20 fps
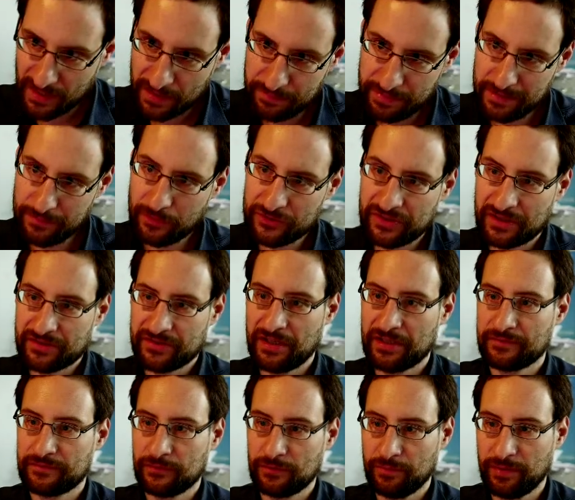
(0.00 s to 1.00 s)
been more
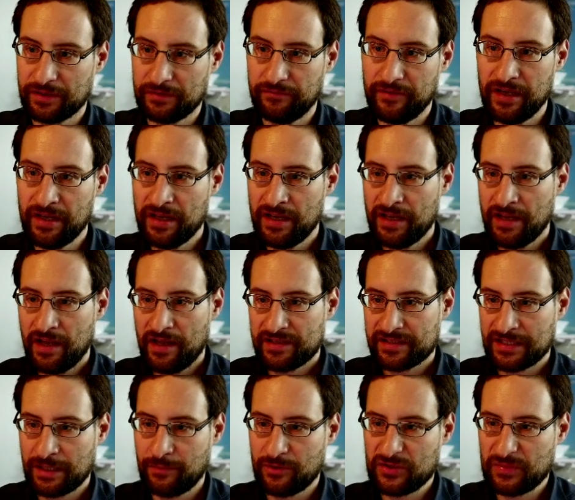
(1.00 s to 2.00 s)
successful, but we
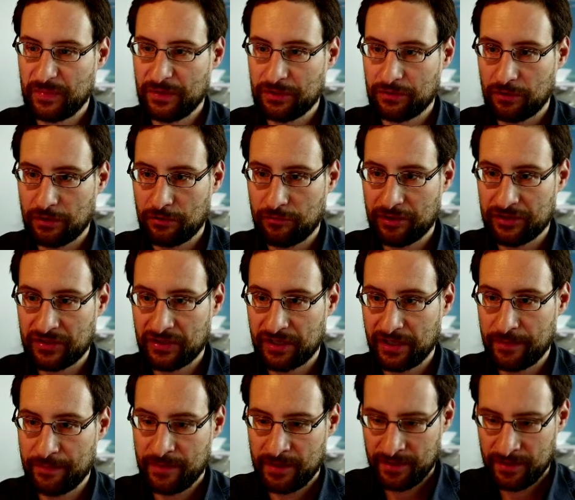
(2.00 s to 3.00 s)
somehow spent all our time